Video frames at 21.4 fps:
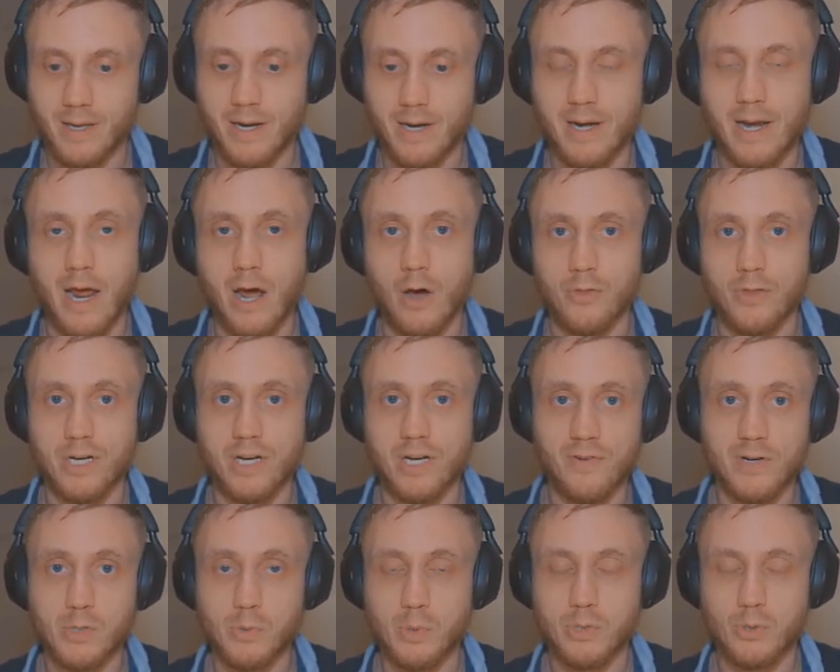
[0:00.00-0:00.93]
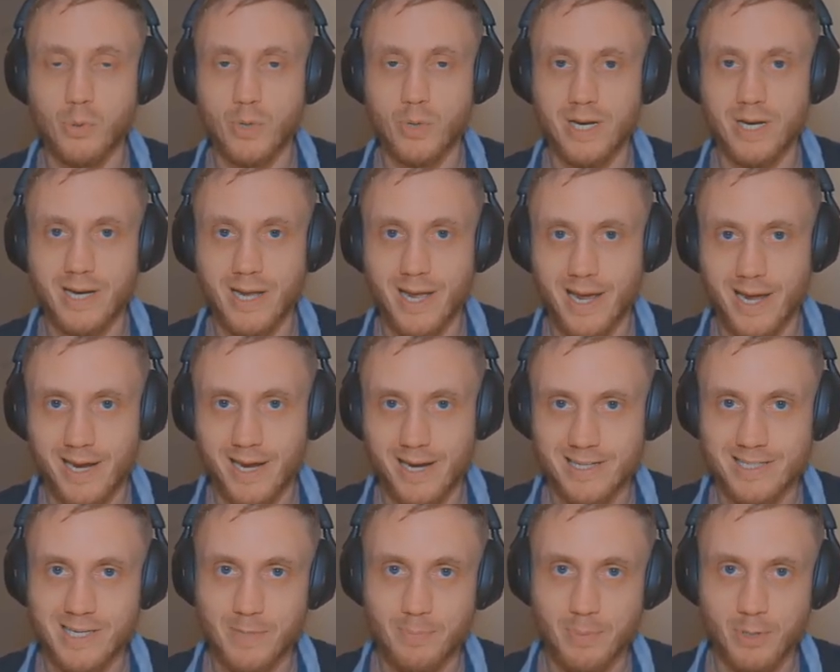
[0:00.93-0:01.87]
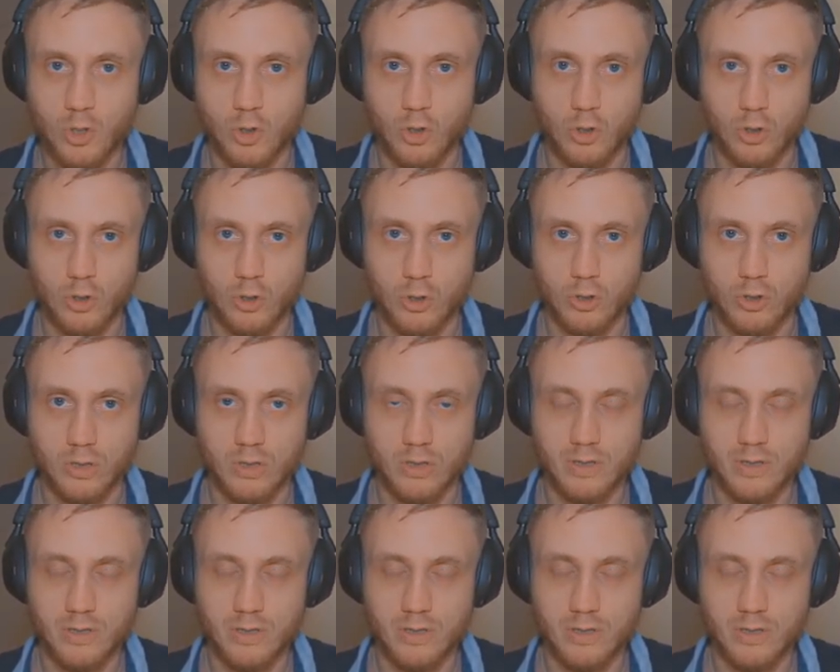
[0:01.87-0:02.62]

Now, the difference between a typical